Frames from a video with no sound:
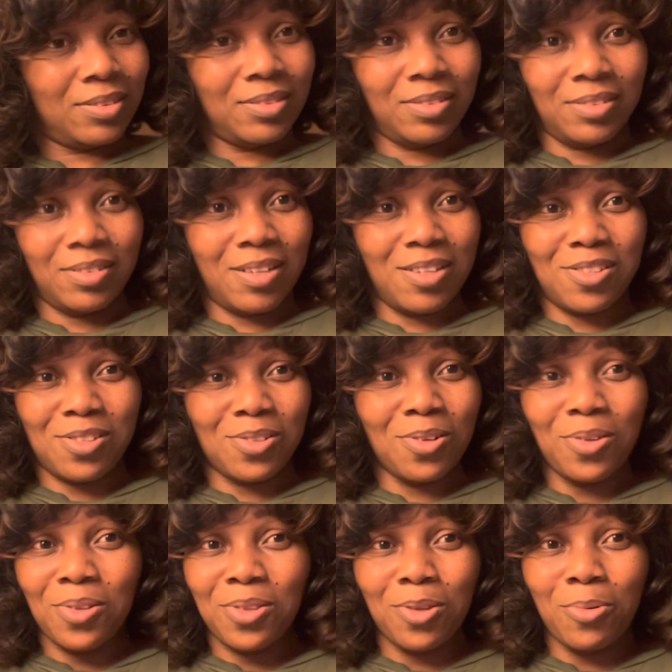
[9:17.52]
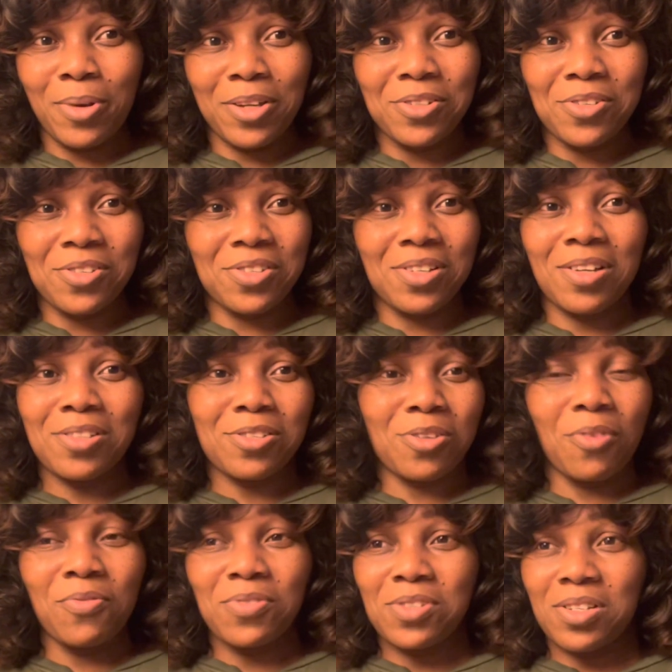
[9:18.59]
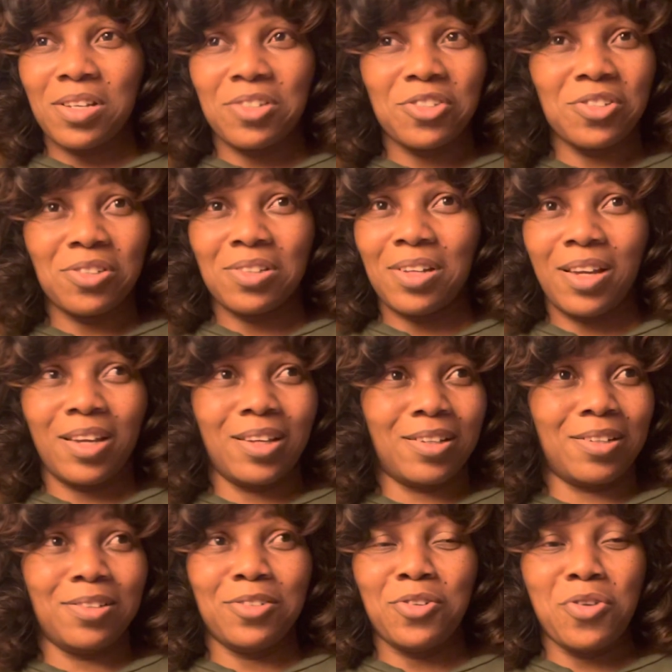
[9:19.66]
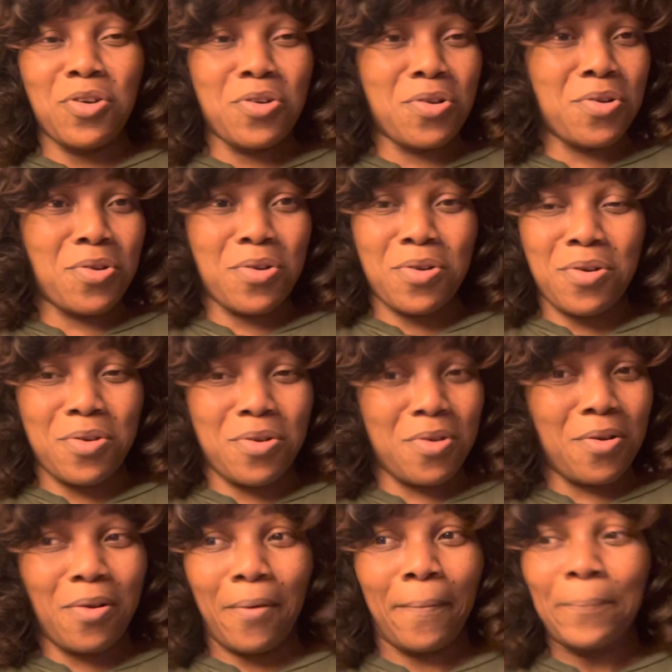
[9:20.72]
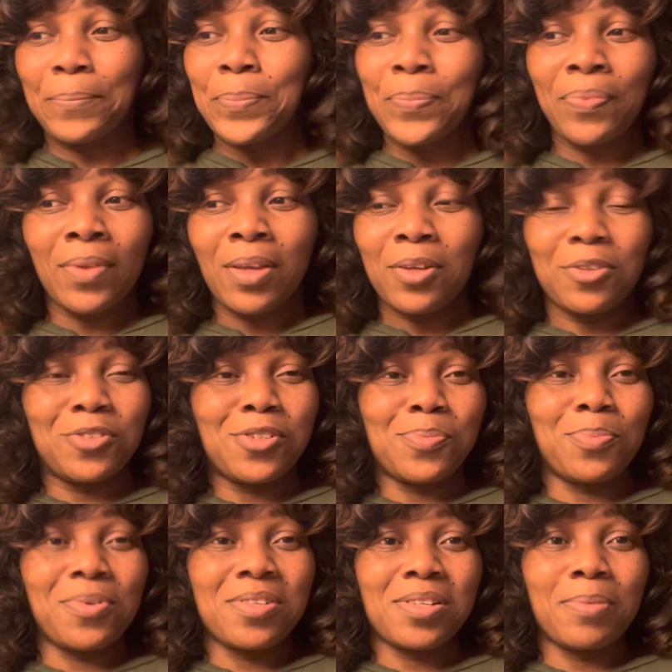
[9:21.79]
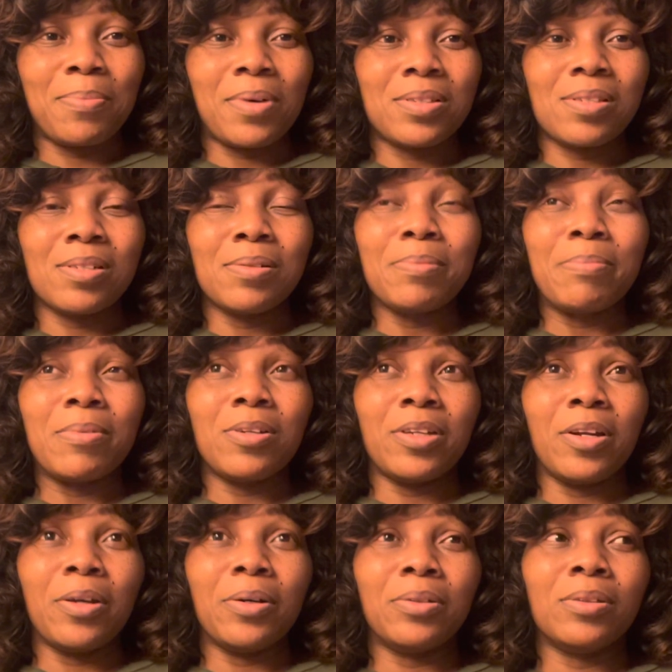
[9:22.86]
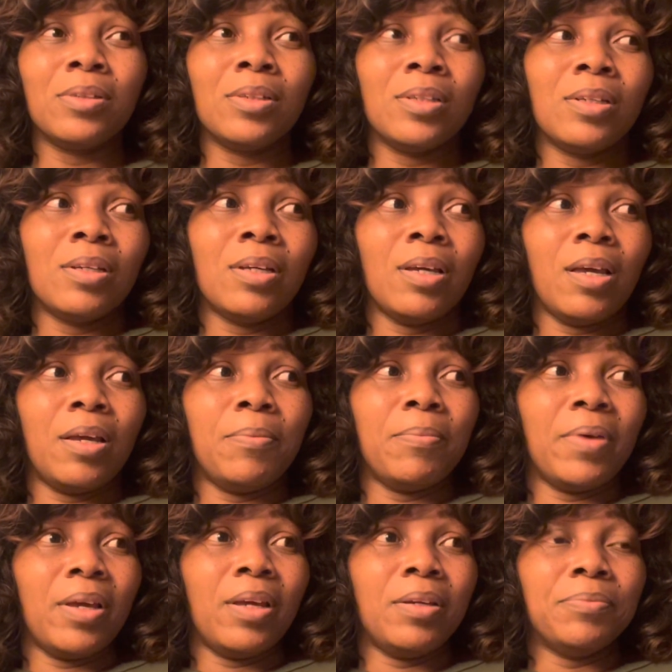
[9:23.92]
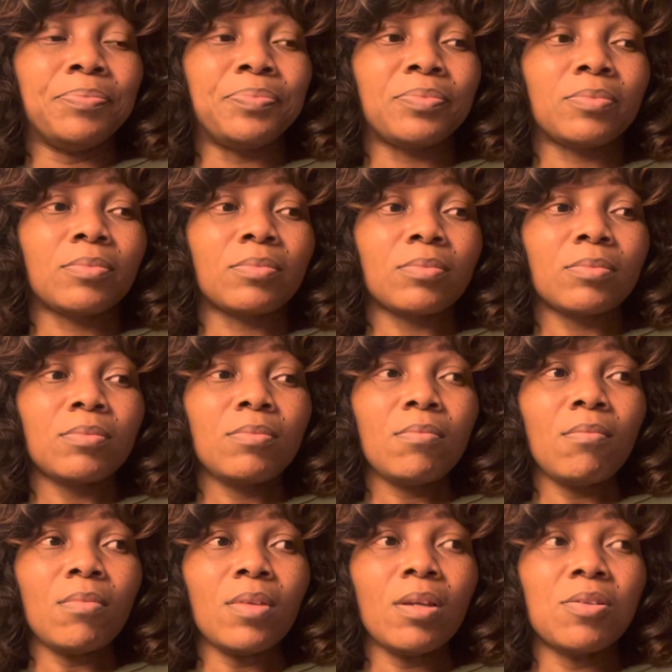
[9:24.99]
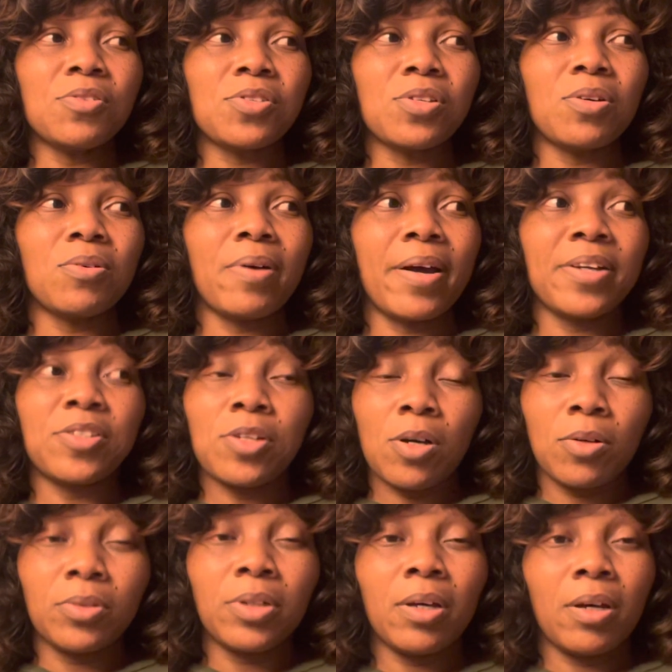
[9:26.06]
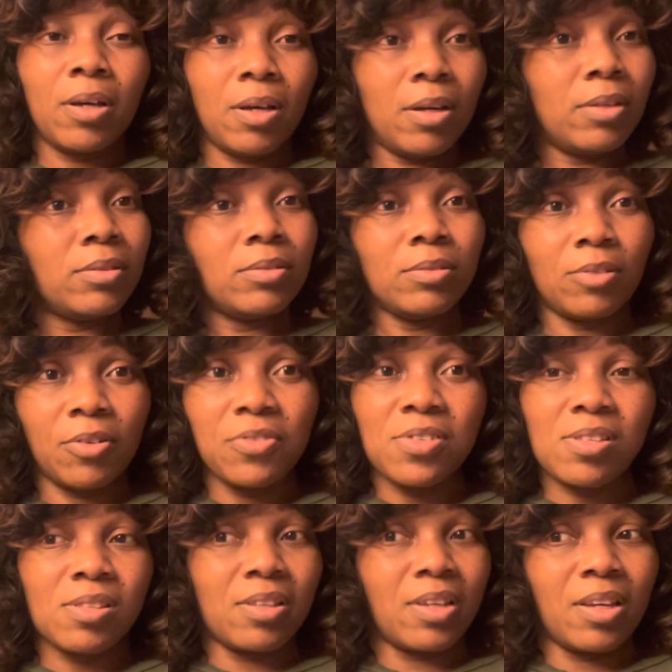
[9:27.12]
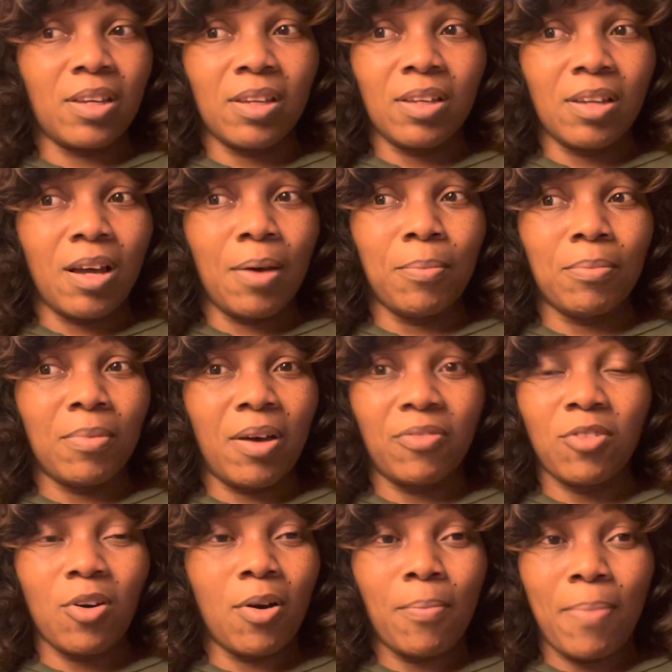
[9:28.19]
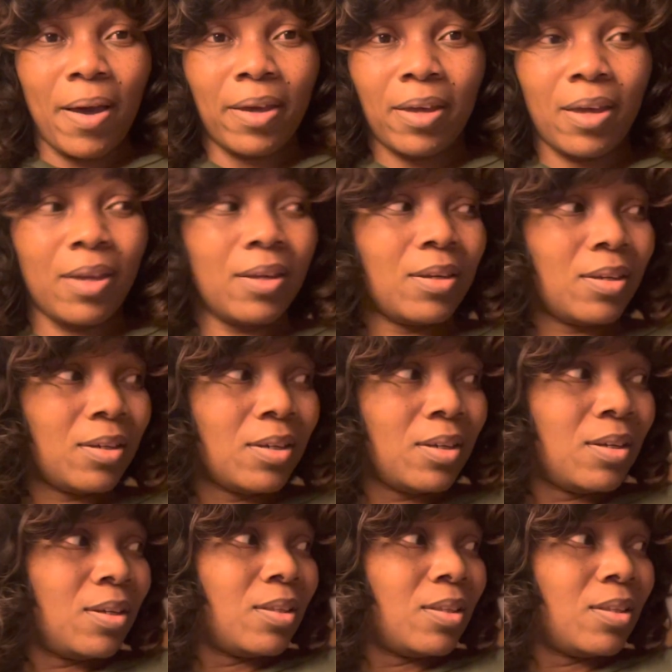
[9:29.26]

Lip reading: That's not the way to start this conversation. No. You just press the button, in me. So I told her, obviously, I've got a backache.